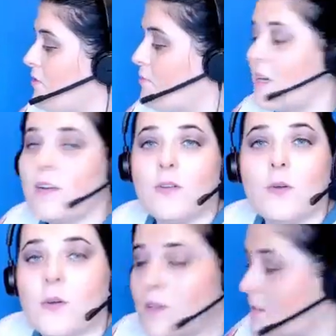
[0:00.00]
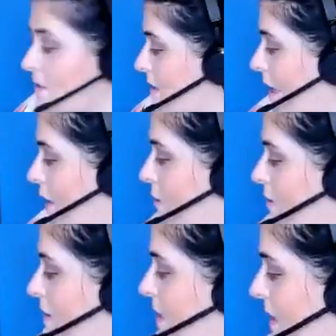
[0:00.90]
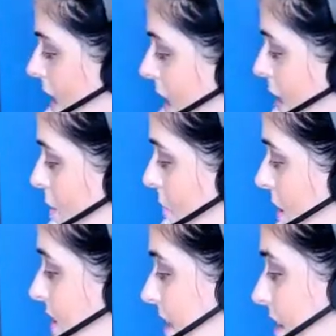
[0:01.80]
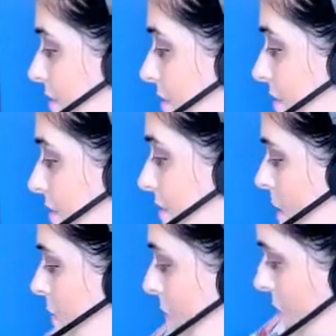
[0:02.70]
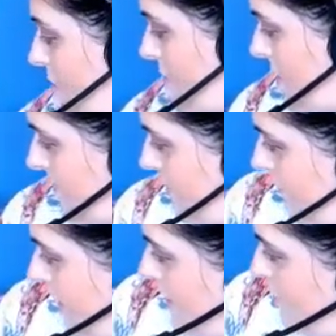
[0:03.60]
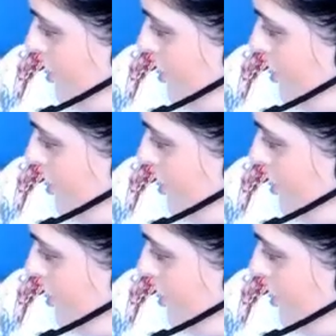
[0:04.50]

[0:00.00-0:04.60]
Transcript: of brand new ones that I ordered because I never used them. Let me just find